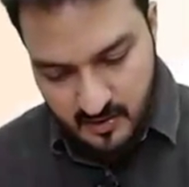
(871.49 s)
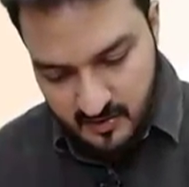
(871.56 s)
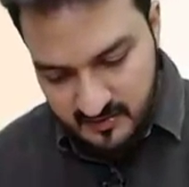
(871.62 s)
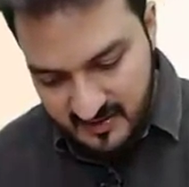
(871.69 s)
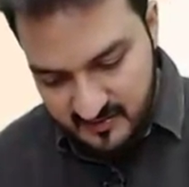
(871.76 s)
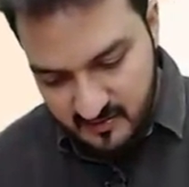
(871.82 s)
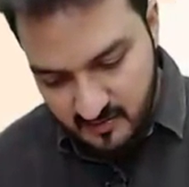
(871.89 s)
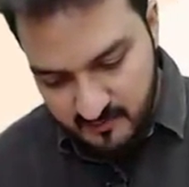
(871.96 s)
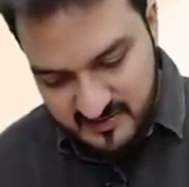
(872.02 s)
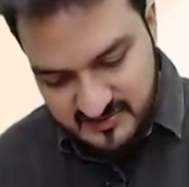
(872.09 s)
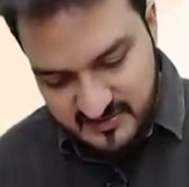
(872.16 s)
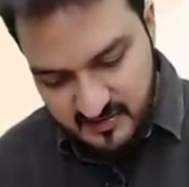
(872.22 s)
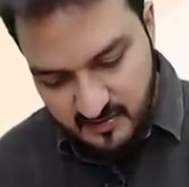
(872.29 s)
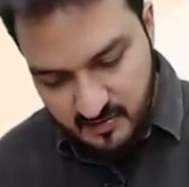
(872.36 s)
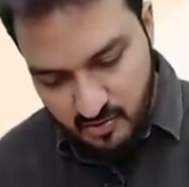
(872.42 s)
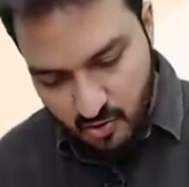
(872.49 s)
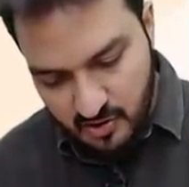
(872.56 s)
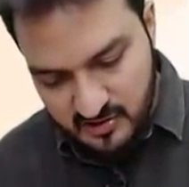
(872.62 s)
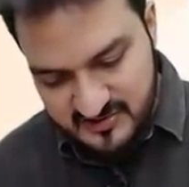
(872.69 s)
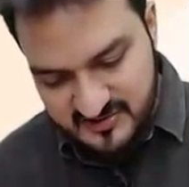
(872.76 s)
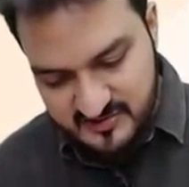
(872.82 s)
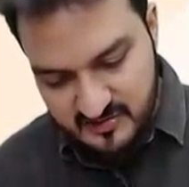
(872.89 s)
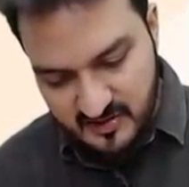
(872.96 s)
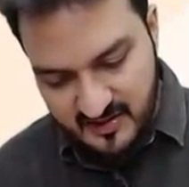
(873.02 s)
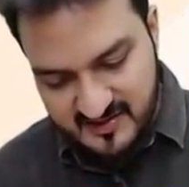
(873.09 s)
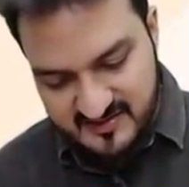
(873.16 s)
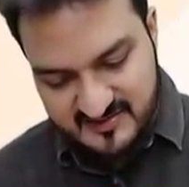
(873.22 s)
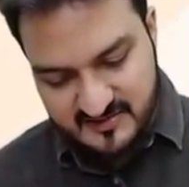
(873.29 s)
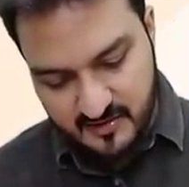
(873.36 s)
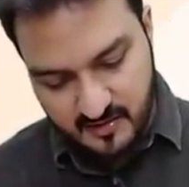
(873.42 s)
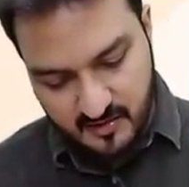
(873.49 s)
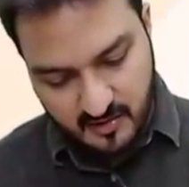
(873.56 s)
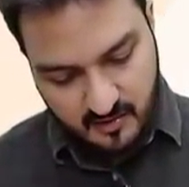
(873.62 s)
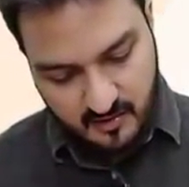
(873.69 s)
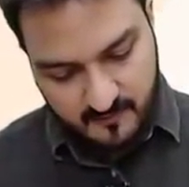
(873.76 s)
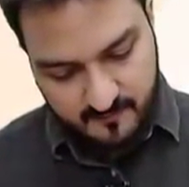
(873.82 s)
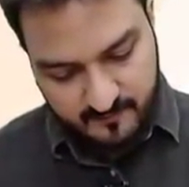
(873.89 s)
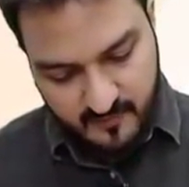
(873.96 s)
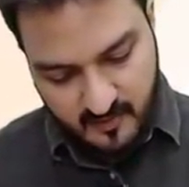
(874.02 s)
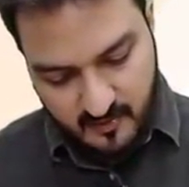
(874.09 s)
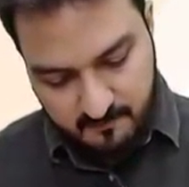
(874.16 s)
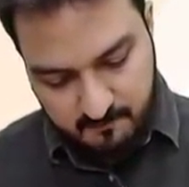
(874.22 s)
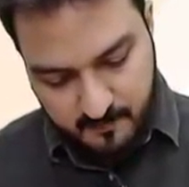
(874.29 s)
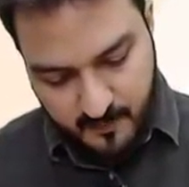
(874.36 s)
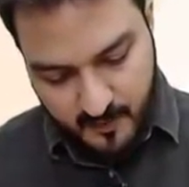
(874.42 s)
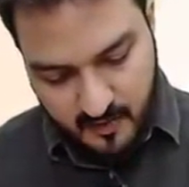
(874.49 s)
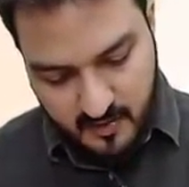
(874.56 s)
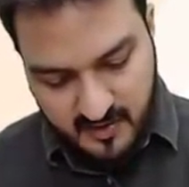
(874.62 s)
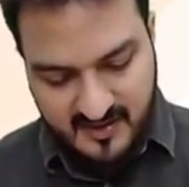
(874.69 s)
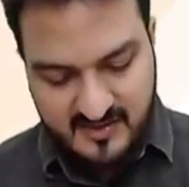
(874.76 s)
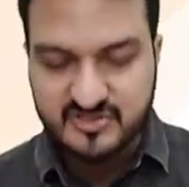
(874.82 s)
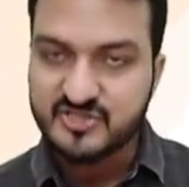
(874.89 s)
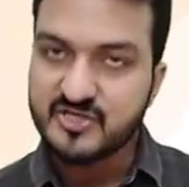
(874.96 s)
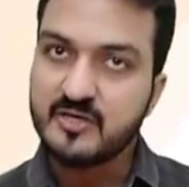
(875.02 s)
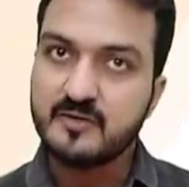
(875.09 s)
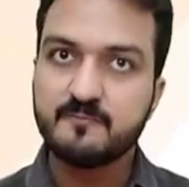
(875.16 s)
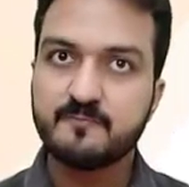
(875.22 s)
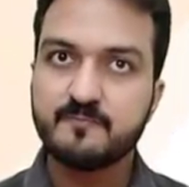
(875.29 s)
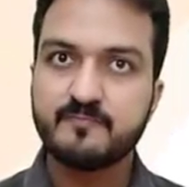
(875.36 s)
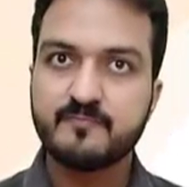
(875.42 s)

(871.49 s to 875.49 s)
that the material cost is here per kg,